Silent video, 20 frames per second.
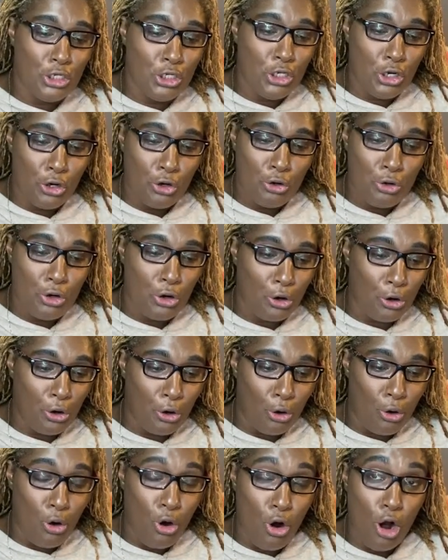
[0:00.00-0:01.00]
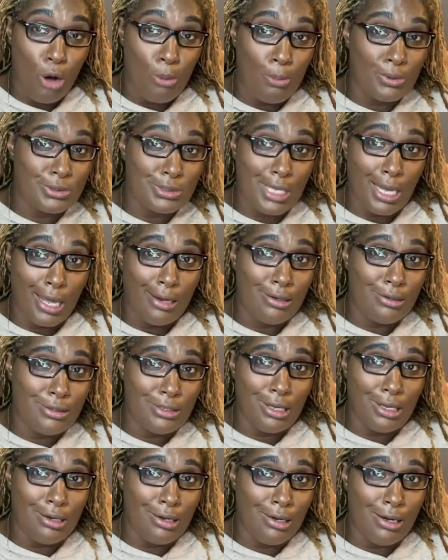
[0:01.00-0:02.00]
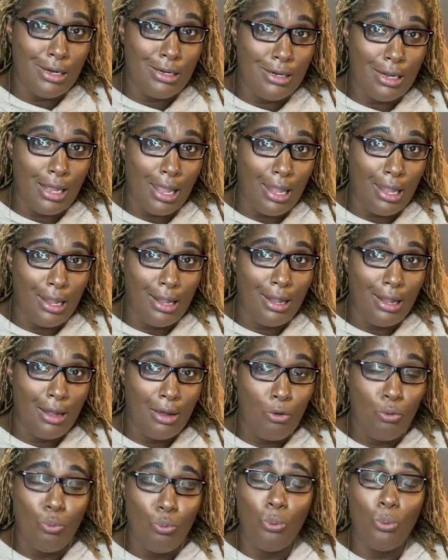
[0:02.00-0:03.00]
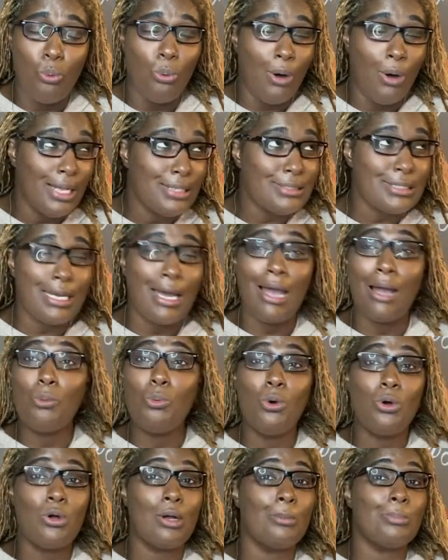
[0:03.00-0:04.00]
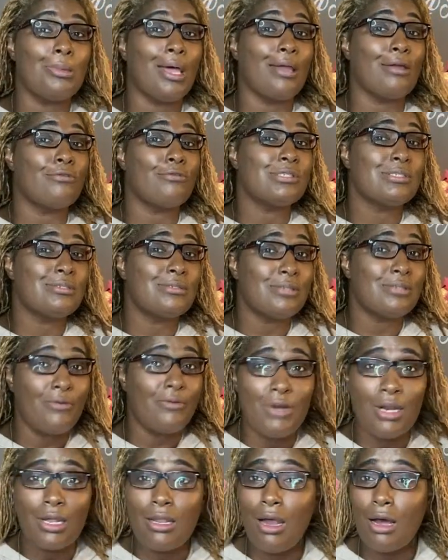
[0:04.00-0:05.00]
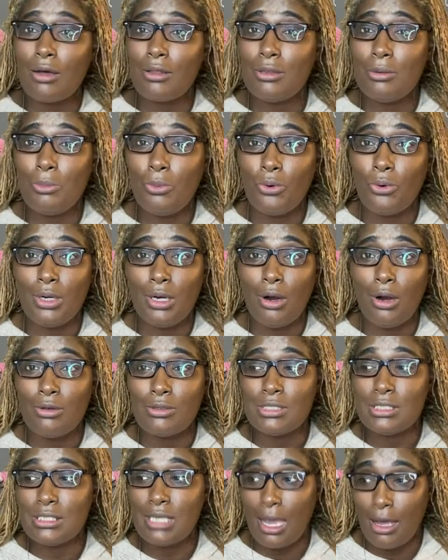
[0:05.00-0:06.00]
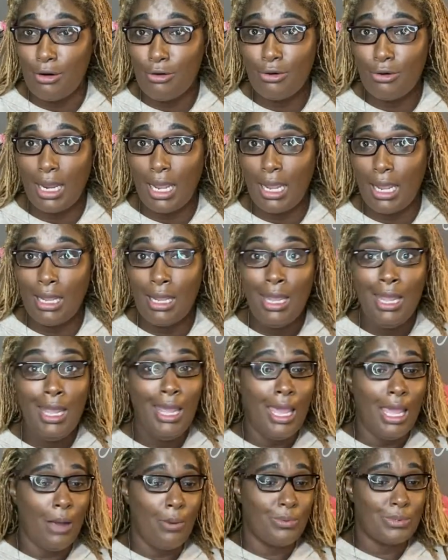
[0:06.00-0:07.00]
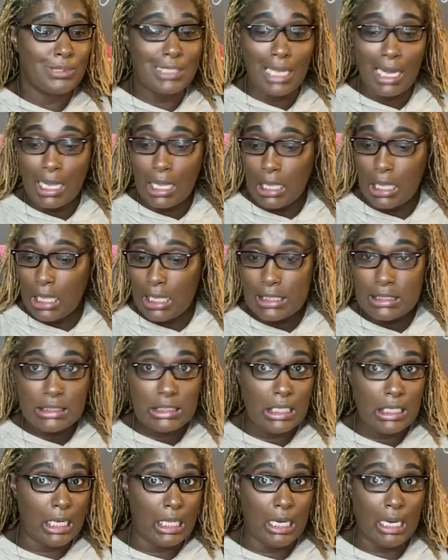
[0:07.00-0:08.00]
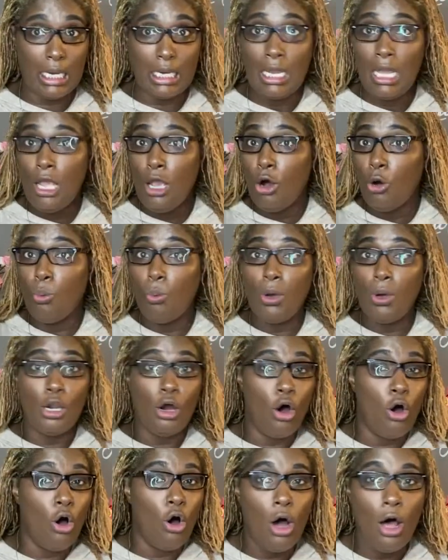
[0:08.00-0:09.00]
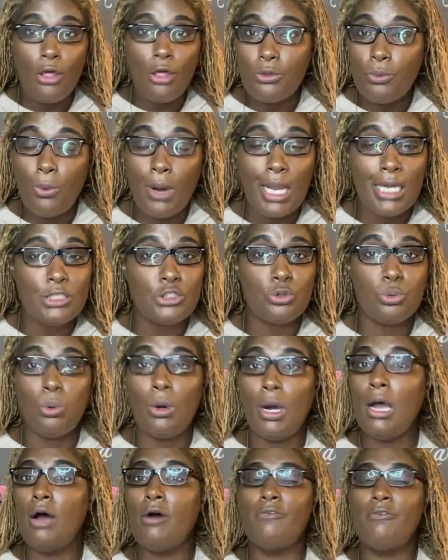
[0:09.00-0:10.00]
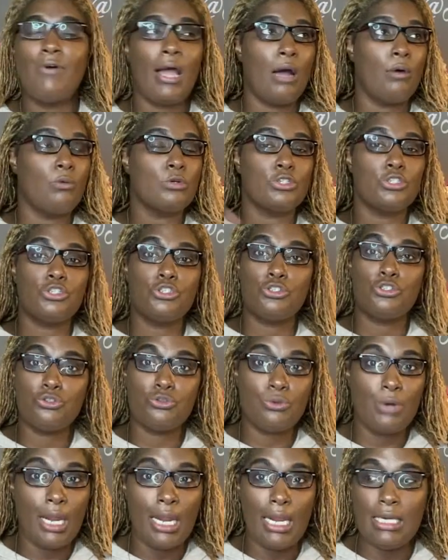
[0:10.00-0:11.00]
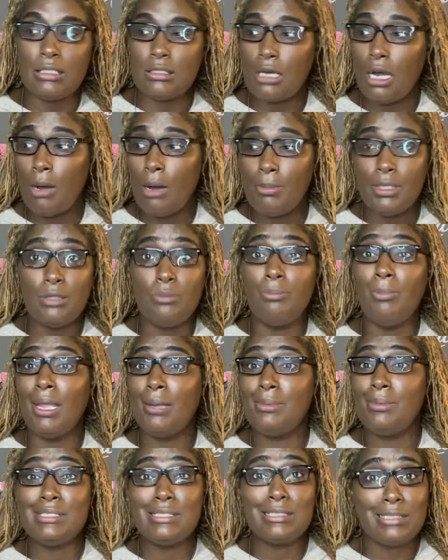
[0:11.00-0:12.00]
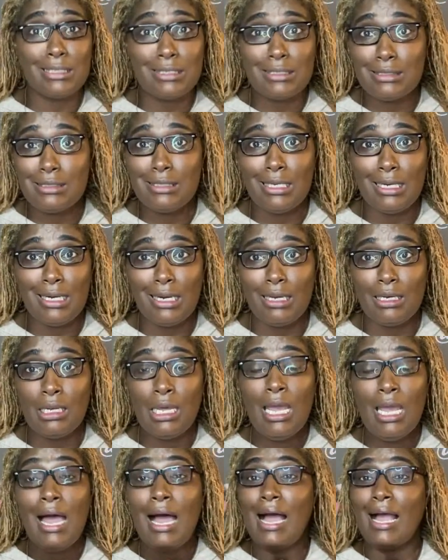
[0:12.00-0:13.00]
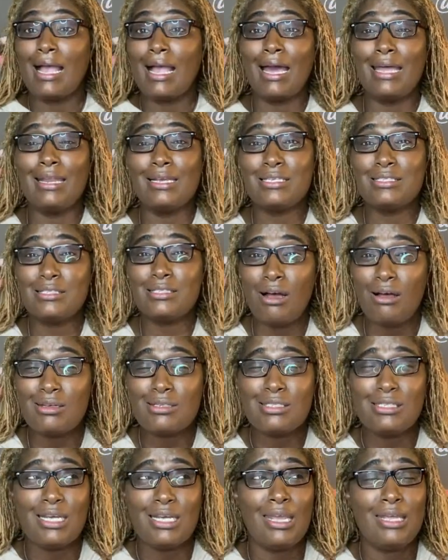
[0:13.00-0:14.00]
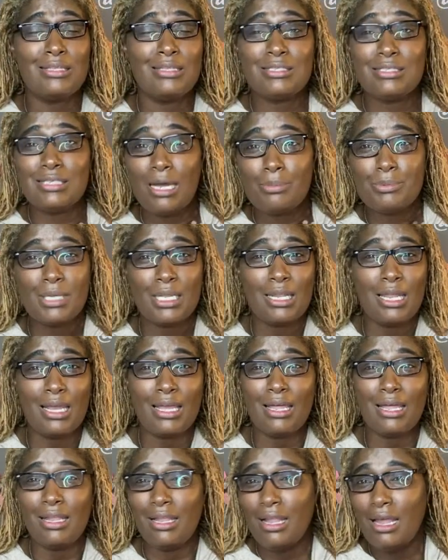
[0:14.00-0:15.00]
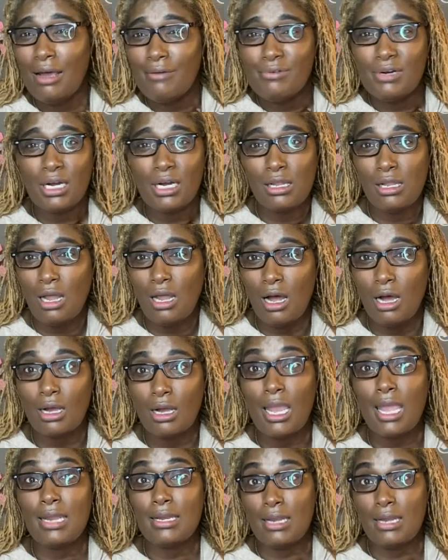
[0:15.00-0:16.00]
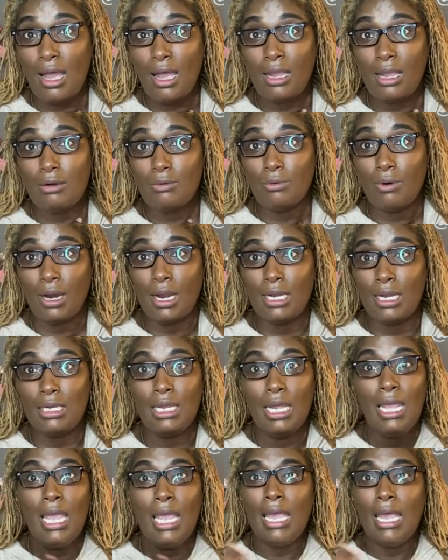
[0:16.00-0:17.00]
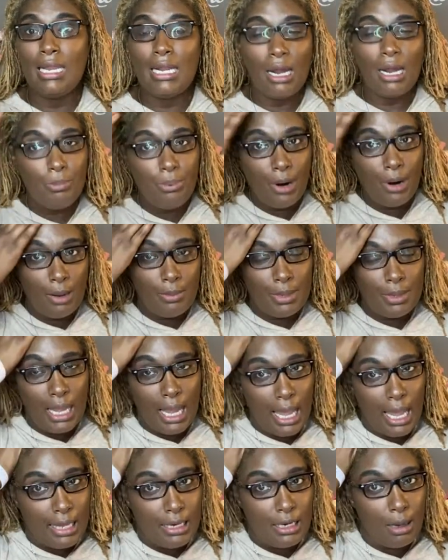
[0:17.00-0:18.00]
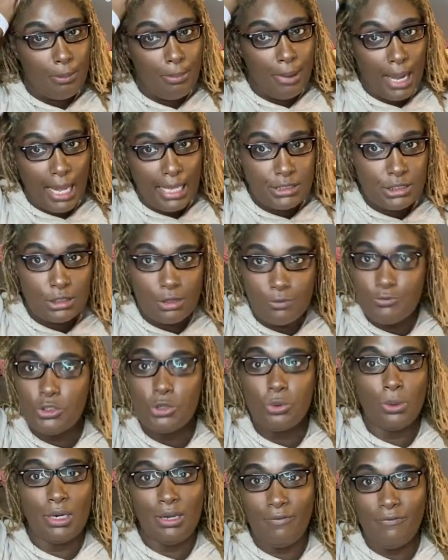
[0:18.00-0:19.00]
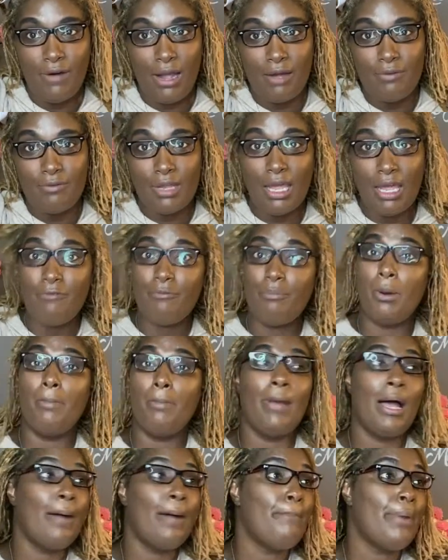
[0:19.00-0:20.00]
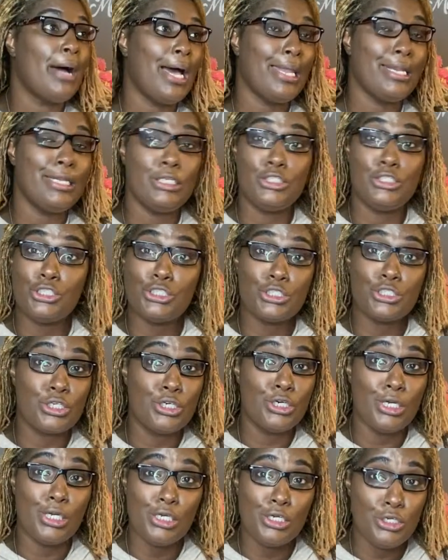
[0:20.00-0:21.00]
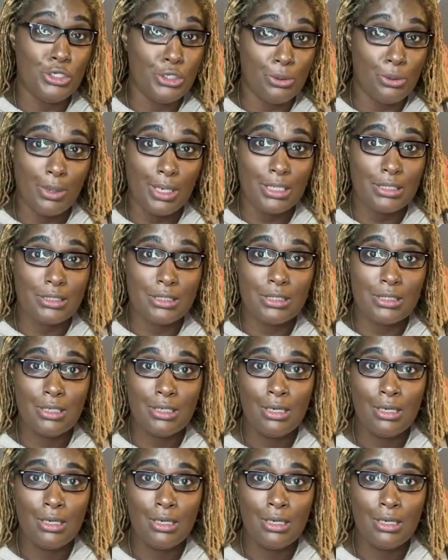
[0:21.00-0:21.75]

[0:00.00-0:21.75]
your girl almost got it done in a day. What? I woke up like 7 o'clock in the morning on Saturday and was like, let's get it. Went all the way 12 hours straight. I mean, maybe 16. I got exhausted and stopped at like 11 o'clock at night, right? And I probably had a patch of 25 left, but my body just couldn't do it.